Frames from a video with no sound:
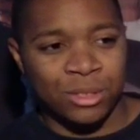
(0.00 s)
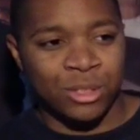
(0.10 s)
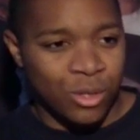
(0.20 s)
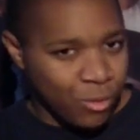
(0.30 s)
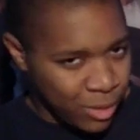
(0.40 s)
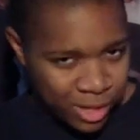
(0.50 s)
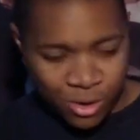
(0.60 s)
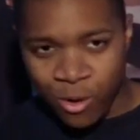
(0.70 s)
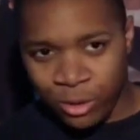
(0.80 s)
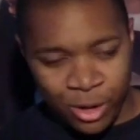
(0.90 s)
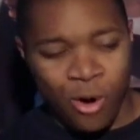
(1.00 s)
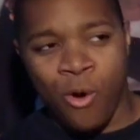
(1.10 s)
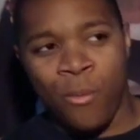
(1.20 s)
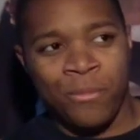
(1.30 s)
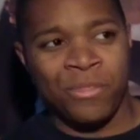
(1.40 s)
so we can only
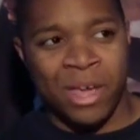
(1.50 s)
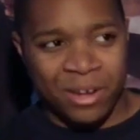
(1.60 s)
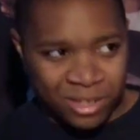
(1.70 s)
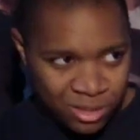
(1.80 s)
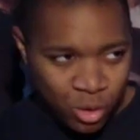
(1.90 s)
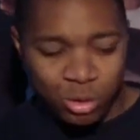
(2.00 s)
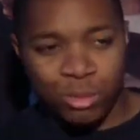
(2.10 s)
hope that those